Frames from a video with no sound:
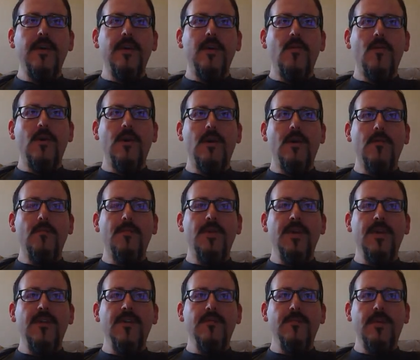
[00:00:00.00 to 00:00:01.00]
Well,
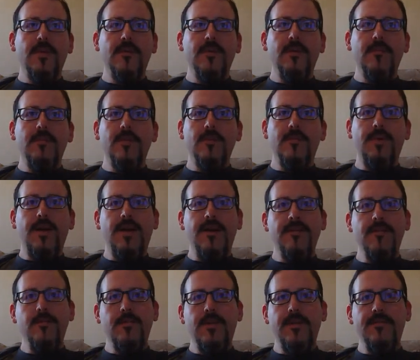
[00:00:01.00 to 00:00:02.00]
because my grandmother passed
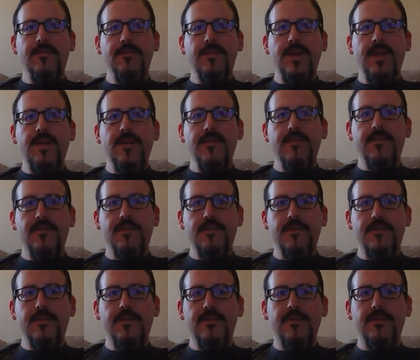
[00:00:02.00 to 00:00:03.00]
away from cancer.
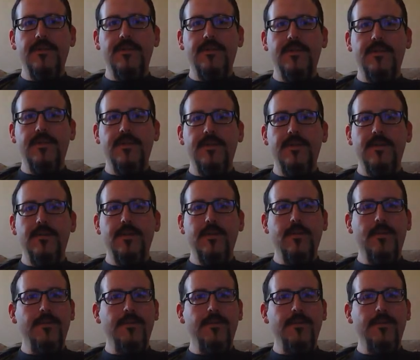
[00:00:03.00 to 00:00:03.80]
I'm like, well, I'm